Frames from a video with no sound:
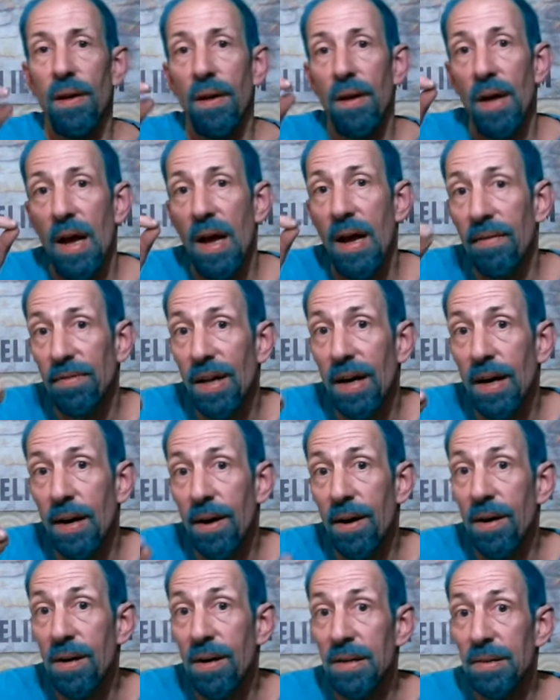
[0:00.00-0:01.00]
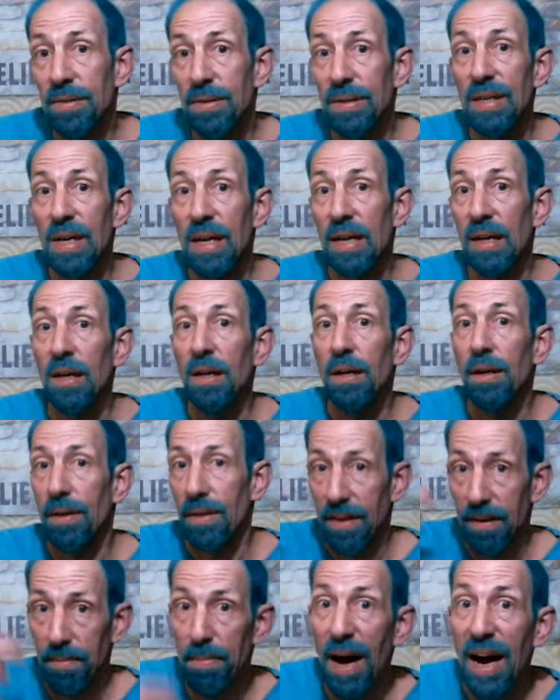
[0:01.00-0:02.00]
If the heart is sick, the
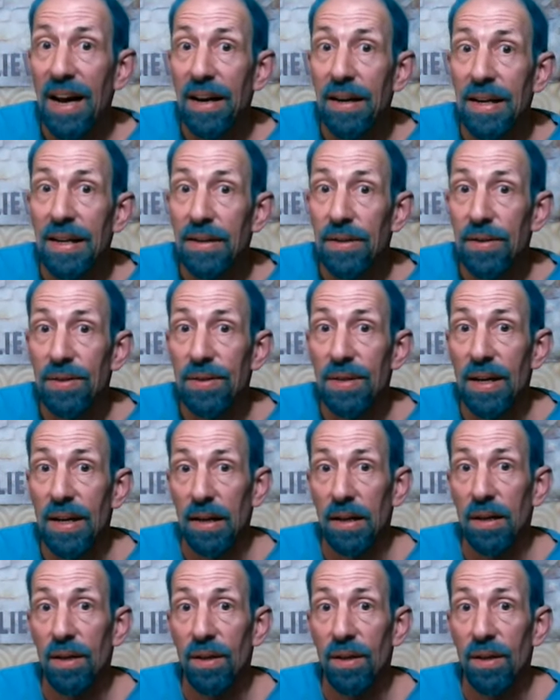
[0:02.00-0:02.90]
body is sick.